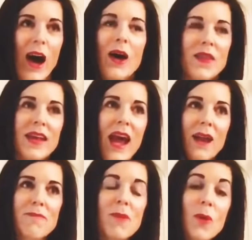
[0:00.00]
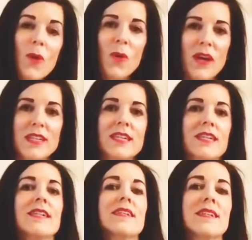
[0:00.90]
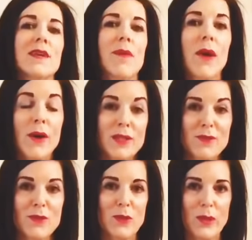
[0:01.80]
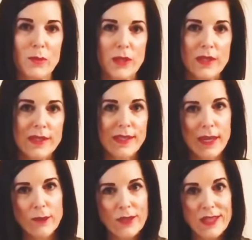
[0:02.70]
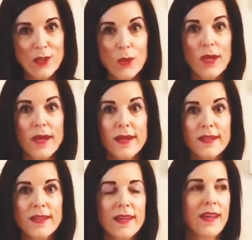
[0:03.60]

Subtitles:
I think I had more questions about how difficult it was to go to the toilet